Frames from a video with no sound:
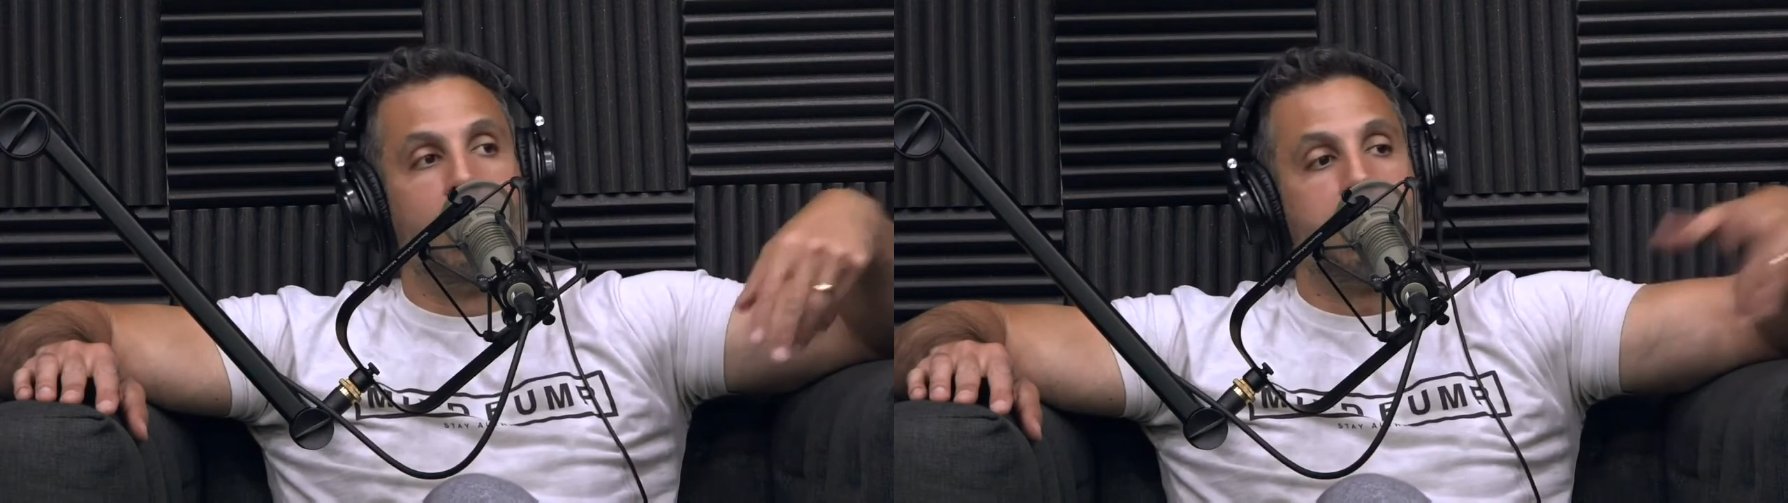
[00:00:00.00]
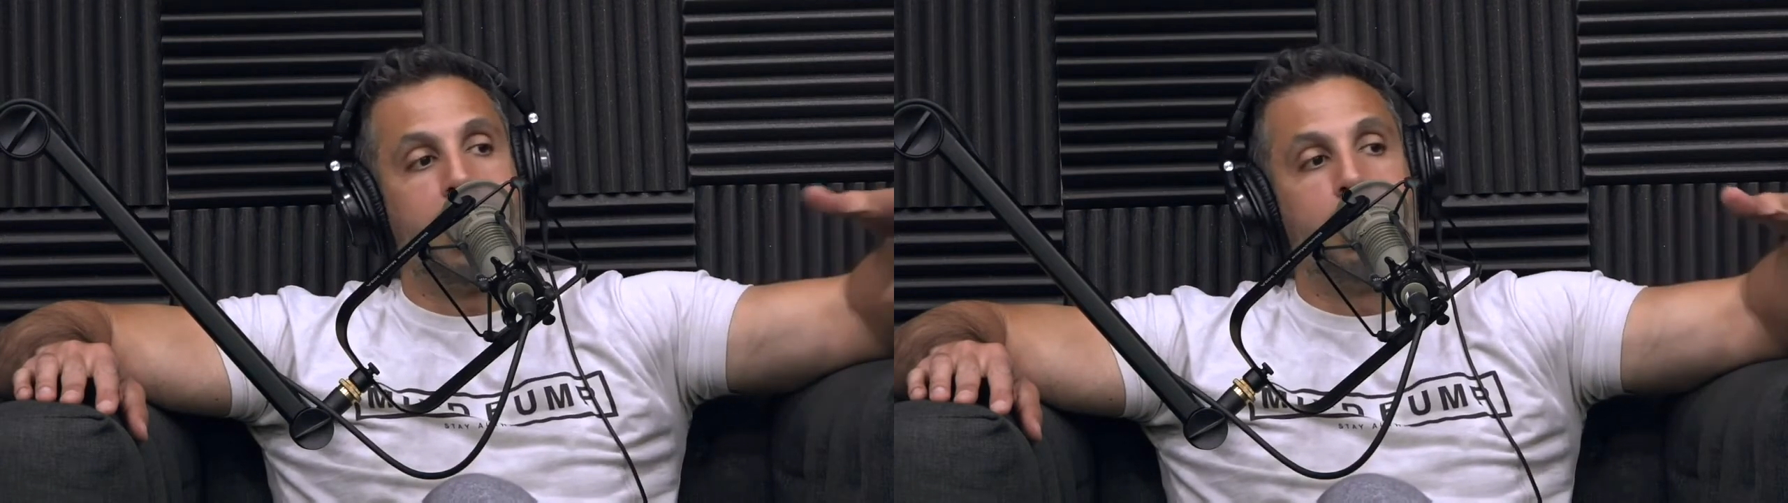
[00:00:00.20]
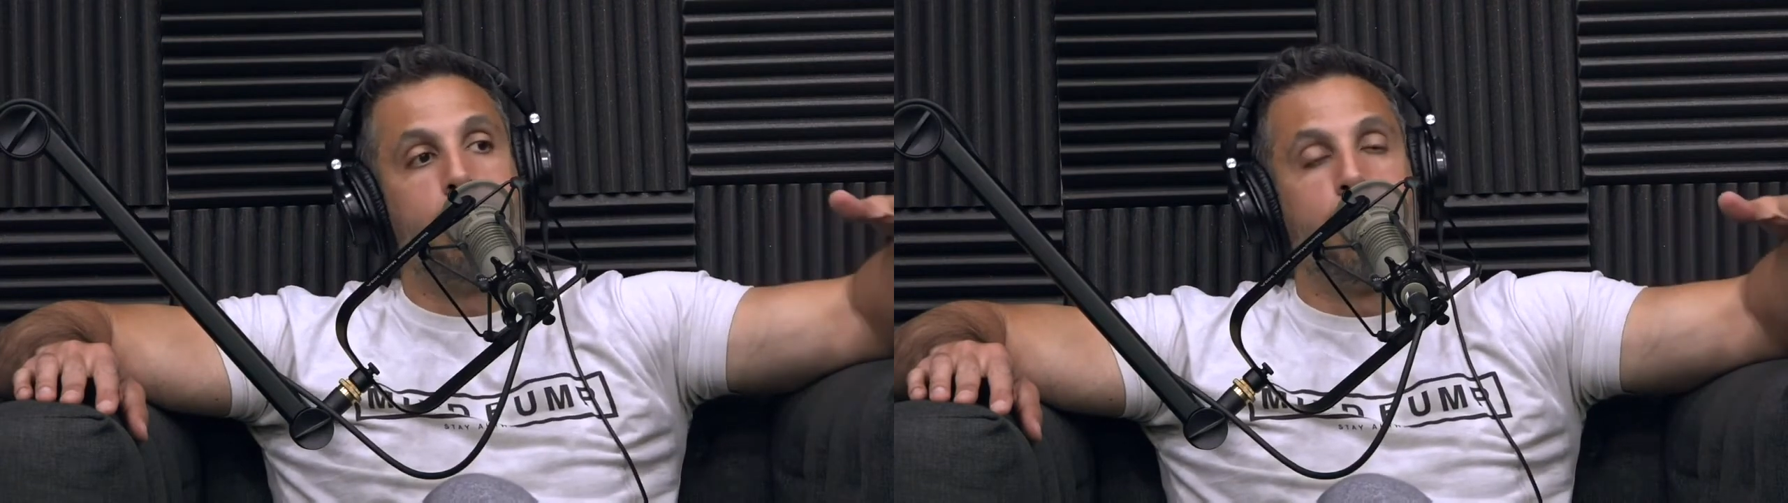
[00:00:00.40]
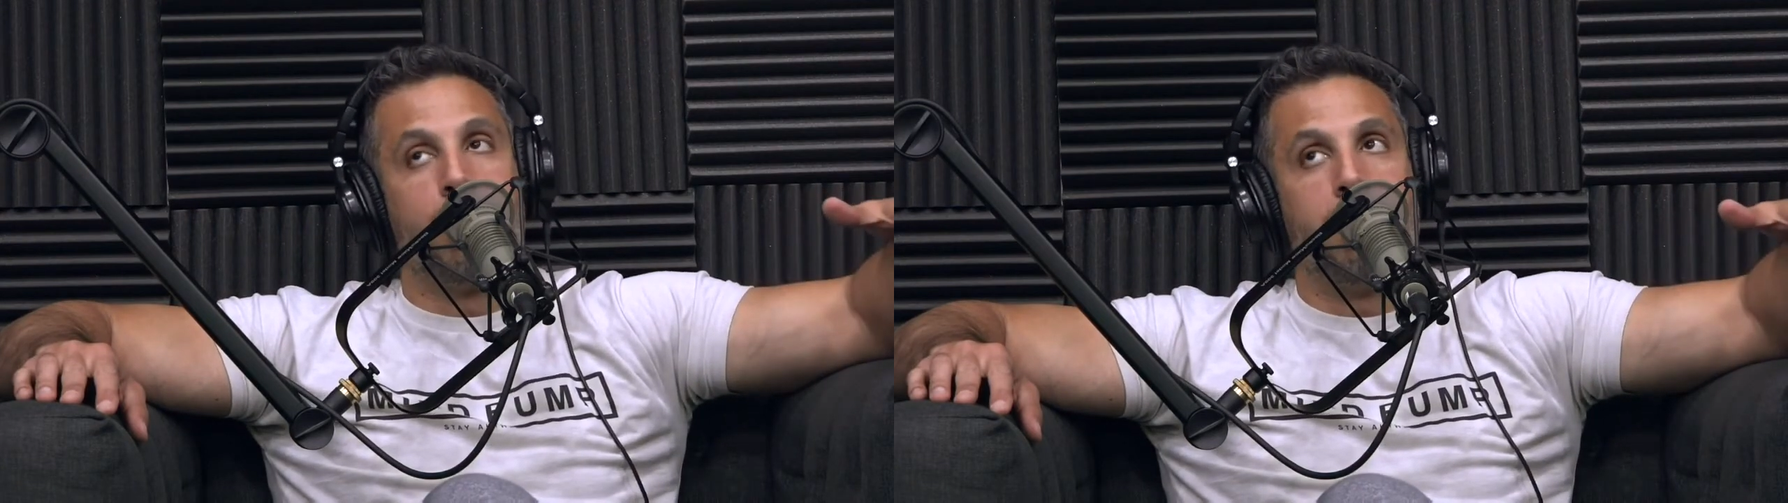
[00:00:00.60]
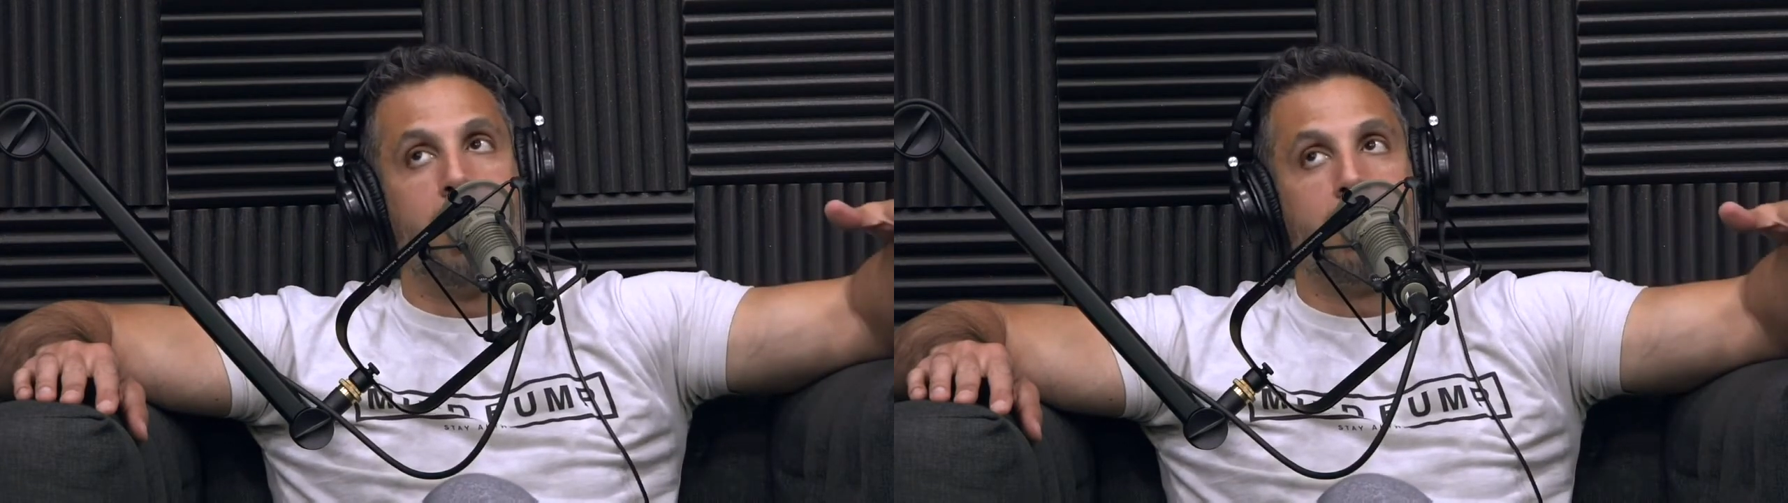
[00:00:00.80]
let's say, 2 or
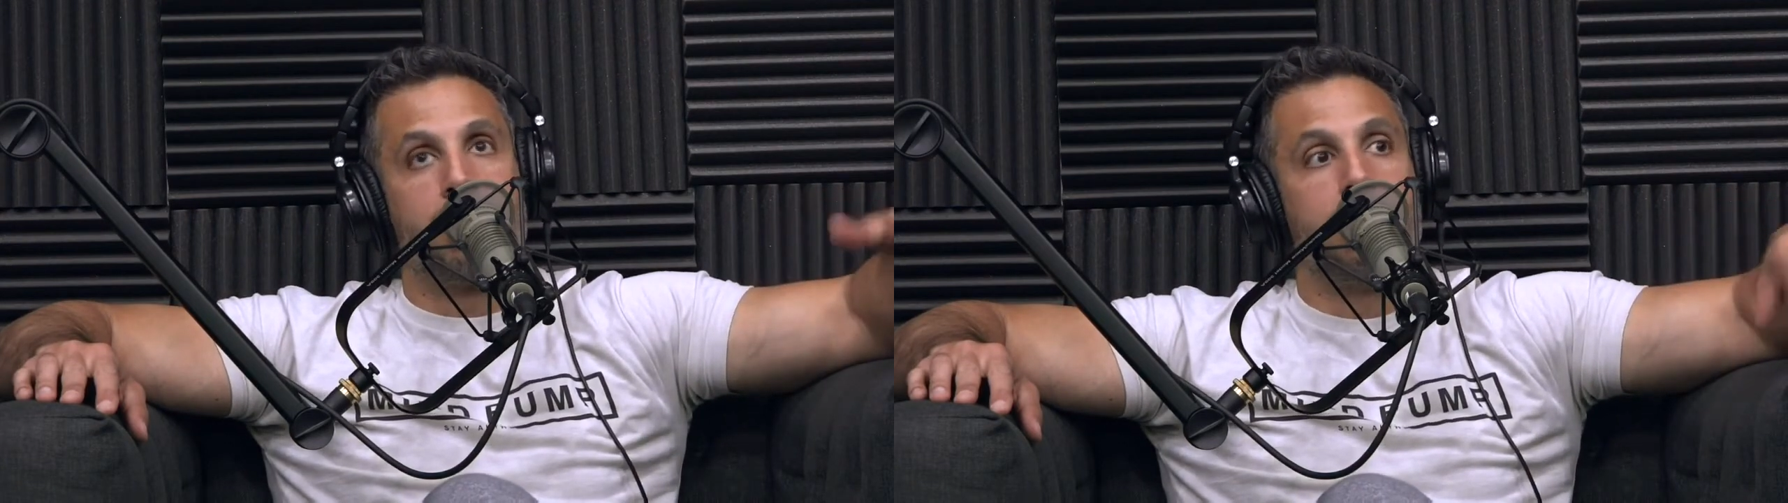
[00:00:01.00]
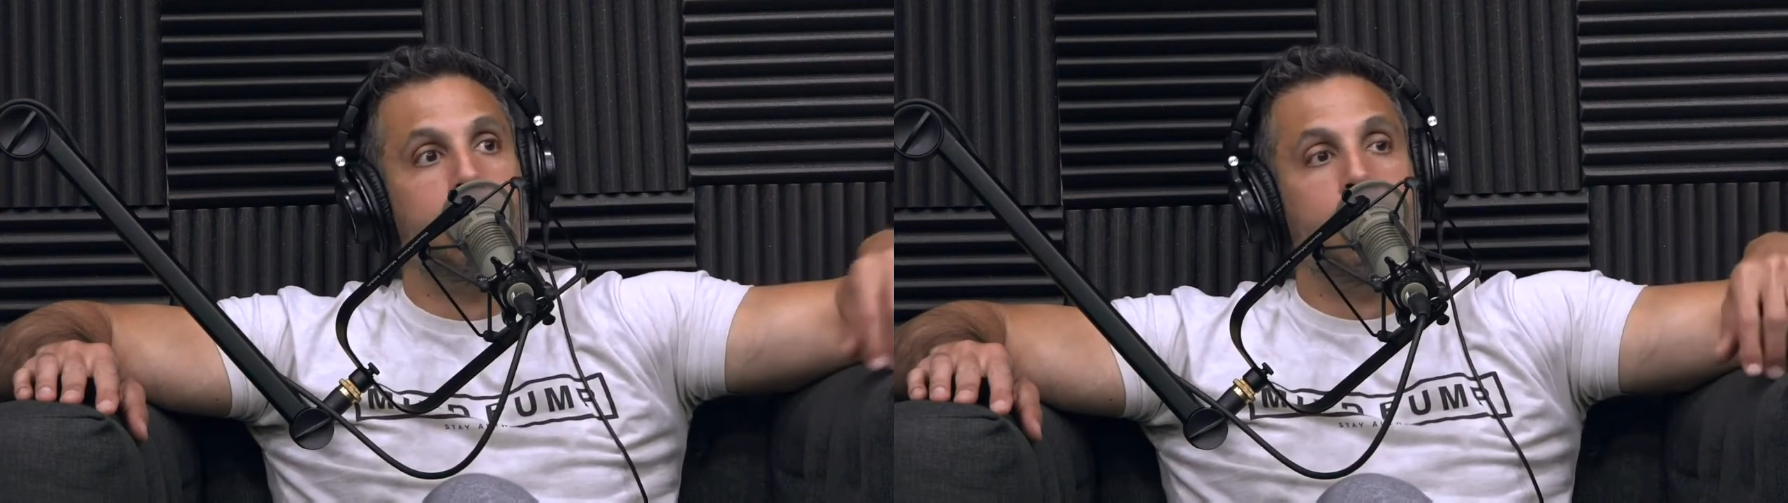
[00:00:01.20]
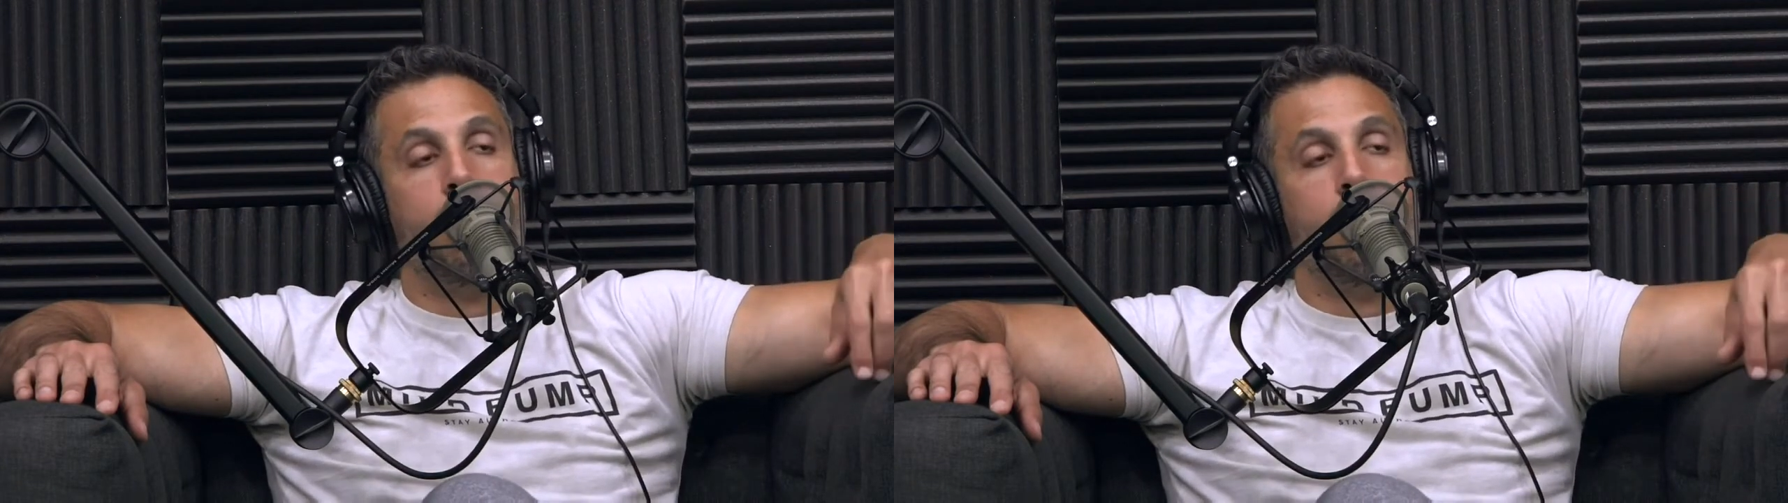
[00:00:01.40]
3 months